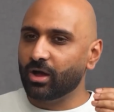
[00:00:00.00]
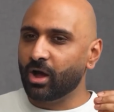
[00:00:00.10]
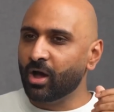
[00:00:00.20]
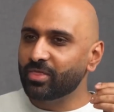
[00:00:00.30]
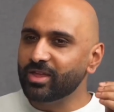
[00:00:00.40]

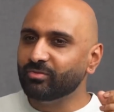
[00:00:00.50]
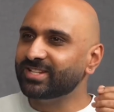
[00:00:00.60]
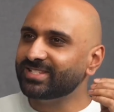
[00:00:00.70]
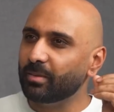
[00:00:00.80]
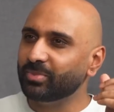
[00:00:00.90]
are they
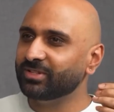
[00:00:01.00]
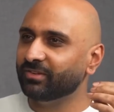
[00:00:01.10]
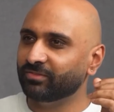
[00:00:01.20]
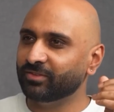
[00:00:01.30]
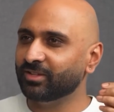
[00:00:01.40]

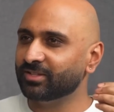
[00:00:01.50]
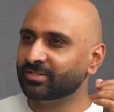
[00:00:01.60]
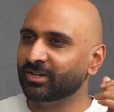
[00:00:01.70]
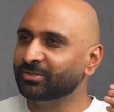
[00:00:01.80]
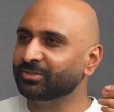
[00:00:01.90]
receptive to the
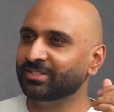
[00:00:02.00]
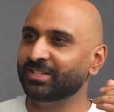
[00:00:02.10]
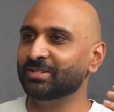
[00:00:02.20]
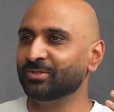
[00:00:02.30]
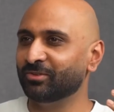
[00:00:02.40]

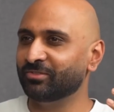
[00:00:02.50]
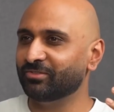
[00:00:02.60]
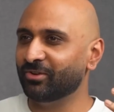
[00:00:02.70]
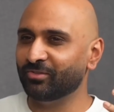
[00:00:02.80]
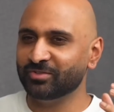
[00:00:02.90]
subtleties of
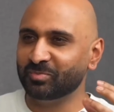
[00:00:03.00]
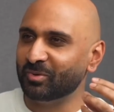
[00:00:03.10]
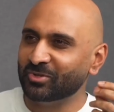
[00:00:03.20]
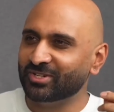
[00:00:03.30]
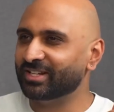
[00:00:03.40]

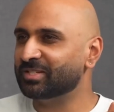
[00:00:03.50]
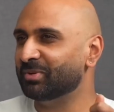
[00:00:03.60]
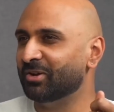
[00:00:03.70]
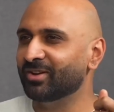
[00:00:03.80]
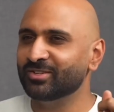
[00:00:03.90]
spiritual
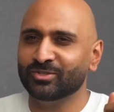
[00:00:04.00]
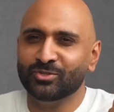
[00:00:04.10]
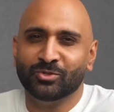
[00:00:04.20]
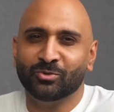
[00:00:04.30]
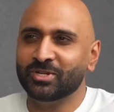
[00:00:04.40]
experience and
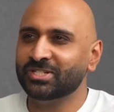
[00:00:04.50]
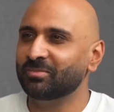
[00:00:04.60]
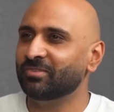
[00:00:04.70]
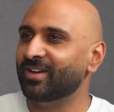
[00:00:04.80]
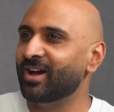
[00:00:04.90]
joys to
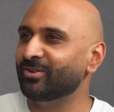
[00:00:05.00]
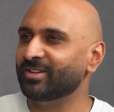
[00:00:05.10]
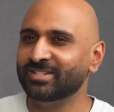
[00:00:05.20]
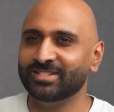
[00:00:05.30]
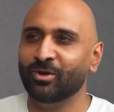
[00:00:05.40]
be found
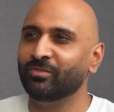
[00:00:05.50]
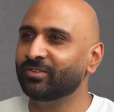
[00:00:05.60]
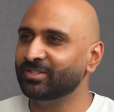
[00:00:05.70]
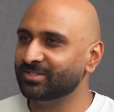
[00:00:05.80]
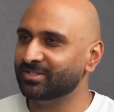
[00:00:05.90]
in
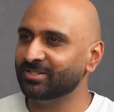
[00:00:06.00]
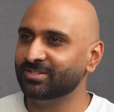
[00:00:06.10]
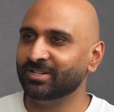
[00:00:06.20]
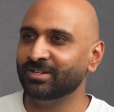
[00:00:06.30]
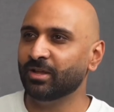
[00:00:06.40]

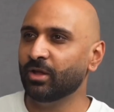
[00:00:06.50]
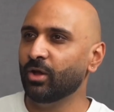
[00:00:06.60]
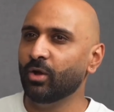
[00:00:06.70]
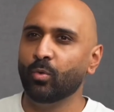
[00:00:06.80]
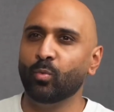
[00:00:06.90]
selflessness and
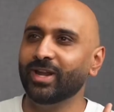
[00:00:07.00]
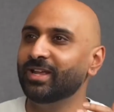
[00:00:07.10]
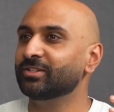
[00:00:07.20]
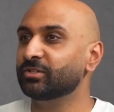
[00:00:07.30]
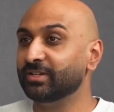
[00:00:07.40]

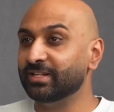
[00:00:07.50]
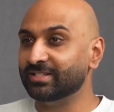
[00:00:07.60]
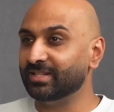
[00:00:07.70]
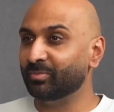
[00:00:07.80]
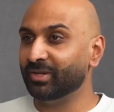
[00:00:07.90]
willing to really
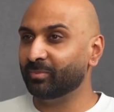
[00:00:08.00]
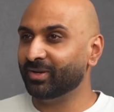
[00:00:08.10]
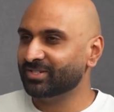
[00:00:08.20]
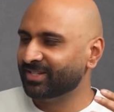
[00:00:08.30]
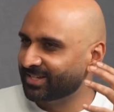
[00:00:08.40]
see the bigger
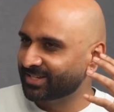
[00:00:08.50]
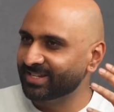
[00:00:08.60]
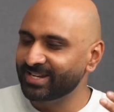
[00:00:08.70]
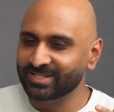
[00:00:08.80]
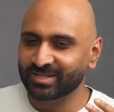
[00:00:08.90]
picture? Because
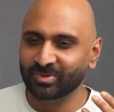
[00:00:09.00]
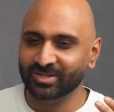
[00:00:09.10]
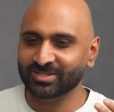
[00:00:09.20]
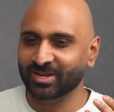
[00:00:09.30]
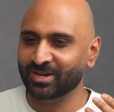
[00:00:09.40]
there needs to be a
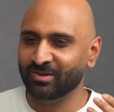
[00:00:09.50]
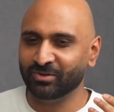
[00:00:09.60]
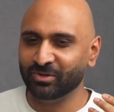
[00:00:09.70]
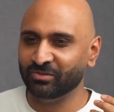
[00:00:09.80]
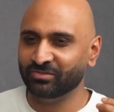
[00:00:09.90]
certain
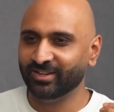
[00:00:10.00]
level of